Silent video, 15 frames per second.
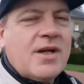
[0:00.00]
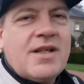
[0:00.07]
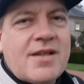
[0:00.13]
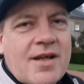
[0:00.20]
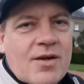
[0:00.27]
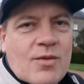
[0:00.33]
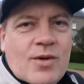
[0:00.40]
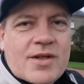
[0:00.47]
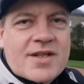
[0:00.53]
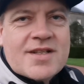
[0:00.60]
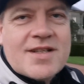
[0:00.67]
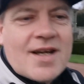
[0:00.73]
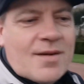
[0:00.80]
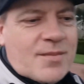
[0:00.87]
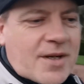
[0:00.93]
big deal. What
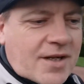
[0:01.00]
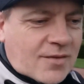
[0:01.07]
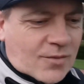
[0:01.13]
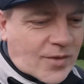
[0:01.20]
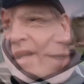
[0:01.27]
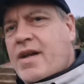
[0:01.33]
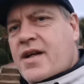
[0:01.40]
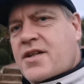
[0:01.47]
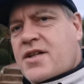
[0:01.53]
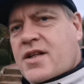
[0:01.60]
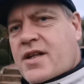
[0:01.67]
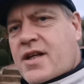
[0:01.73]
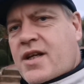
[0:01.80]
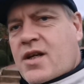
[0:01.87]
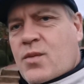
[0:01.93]
does that mean? The plan
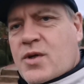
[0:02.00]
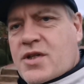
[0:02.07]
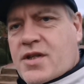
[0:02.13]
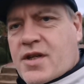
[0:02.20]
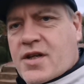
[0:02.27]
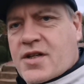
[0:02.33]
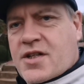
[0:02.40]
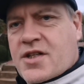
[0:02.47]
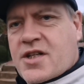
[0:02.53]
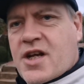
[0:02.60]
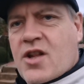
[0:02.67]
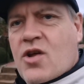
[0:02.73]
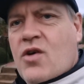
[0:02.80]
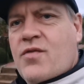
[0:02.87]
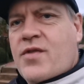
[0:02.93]
initially here was to
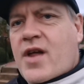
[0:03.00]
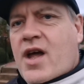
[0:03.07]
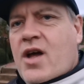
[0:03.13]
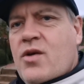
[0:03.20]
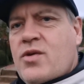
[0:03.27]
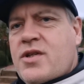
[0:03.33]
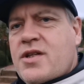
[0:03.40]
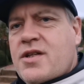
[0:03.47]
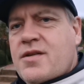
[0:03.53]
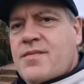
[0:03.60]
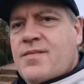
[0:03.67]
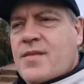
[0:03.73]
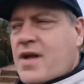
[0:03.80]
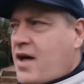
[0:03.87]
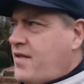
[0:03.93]
sell off the house
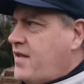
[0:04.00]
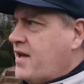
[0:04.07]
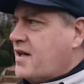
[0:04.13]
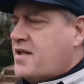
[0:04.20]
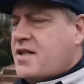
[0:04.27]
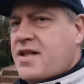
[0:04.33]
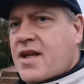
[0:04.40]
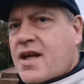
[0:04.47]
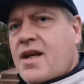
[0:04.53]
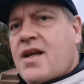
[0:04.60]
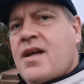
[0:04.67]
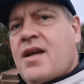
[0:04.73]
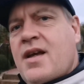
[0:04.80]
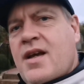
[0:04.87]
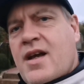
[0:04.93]
and the estate,
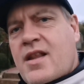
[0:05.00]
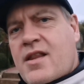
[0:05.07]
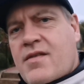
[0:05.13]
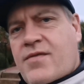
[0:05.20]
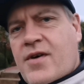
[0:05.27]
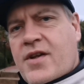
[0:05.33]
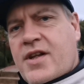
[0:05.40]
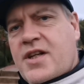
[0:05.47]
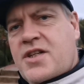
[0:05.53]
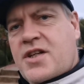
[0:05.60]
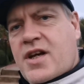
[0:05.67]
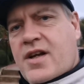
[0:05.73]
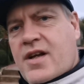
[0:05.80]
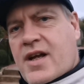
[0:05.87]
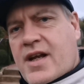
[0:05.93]
and the
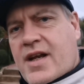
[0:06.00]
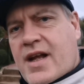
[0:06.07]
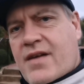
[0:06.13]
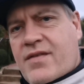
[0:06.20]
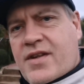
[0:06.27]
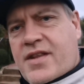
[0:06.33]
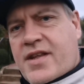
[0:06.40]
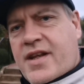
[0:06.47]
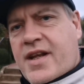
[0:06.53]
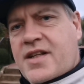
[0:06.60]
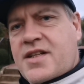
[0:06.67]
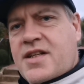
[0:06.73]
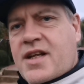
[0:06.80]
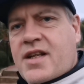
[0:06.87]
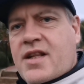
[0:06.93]
furniture and everything
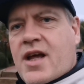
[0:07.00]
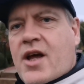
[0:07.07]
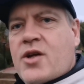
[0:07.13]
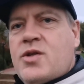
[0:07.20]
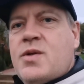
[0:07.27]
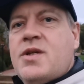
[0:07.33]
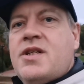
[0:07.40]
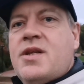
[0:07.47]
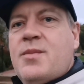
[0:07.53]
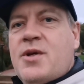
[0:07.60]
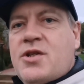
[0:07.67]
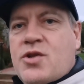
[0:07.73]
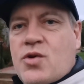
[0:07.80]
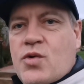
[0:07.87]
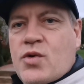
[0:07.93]
inside the house was to
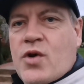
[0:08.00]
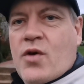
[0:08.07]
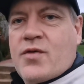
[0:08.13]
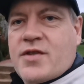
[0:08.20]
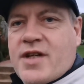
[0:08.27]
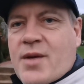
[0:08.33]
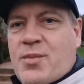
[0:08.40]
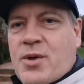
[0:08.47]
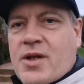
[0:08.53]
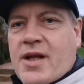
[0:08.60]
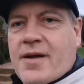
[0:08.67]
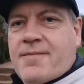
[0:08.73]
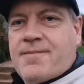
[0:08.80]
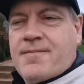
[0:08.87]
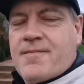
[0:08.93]
be sold off
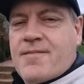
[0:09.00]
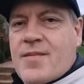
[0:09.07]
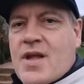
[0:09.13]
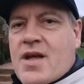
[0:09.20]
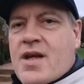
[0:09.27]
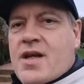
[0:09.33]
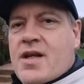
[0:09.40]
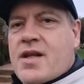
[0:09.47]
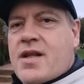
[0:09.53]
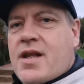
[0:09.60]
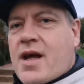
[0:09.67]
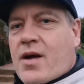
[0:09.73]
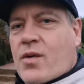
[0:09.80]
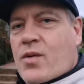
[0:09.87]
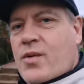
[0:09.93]
separately.
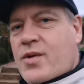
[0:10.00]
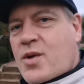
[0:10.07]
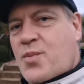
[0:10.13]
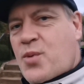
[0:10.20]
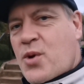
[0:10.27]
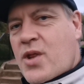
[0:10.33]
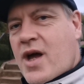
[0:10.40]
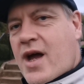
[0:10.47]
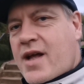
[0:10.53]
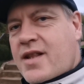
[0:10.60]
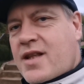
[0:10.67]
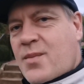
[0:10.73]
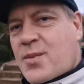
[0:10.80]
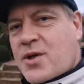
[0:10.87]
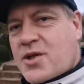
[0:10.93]
Now, to put that
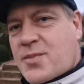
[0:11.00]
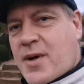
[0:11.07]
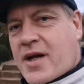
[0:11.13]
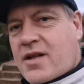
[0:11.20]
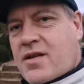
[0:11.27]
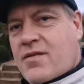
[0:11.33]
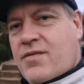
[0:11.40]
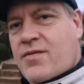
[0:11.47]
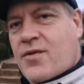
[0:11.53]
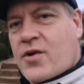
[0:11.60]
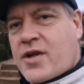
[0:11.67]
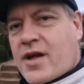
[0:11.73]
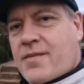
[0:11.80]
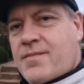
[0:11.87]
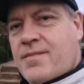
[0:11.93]
into perspective
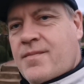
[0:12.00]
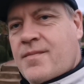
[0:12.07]
for you,